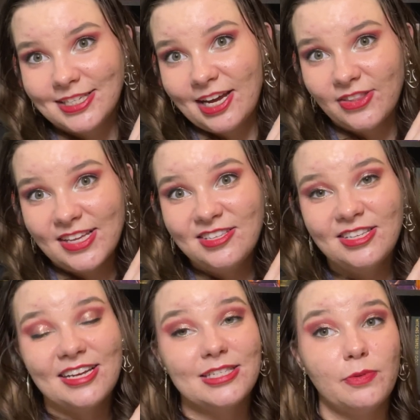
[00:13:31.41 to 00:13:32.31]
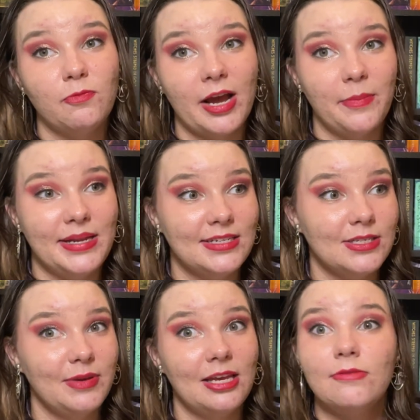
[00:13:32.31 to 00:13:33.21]
Now this has been recommended to
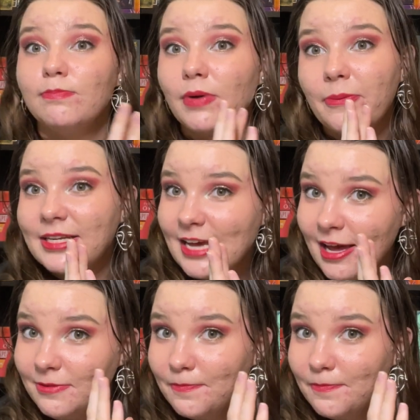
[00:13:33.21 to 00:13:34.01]
me by my dad.